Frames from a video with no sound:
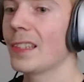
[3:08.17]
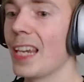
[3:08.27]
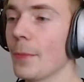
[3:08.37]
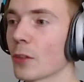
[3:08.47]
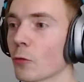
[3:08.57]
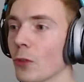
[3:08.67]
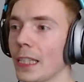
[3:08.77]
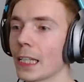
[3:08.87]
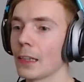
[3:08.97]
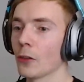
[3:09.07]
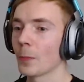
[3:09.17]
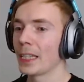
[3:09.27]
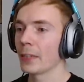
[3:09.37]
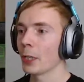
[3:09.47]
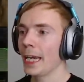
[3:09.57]
game is really close, by
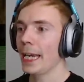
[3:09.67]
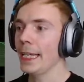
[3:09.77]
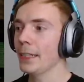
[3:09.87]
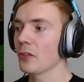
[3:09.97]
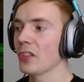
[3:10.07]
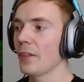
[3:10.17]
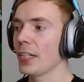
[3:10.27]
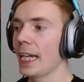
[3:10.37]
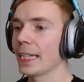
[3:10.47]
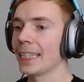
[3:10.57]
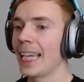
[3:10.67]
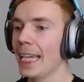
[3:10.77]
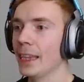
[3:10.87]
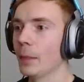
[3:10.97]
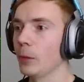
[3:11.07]
the way. 80 to 79.
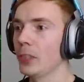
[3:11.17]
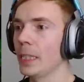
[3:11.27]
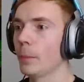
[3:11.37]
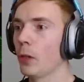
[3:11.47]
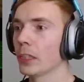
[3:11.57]
Can the blue team pull it